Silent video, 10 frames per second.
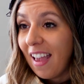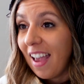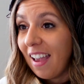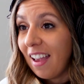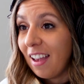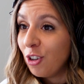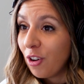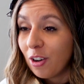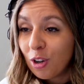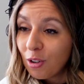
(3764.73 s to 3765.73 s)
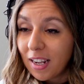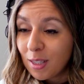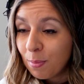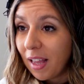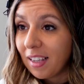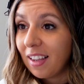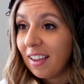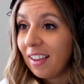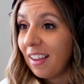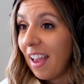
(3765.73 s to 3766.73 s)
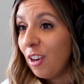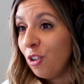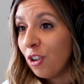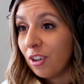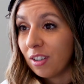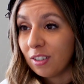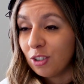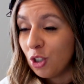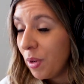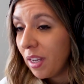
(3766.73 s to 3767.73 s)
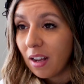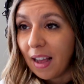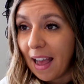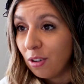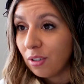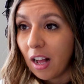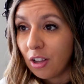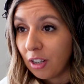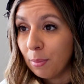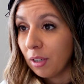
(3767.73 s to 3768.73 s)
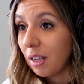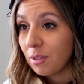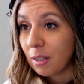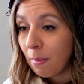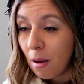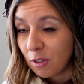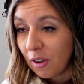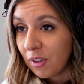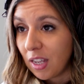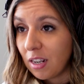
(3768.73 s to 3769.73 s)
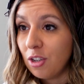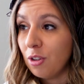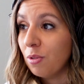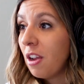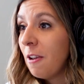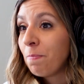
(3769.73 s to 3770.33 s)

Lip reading: and you're under a nice blanket and you're doing an adult coloring book. That was like my mom's favorite thing to do.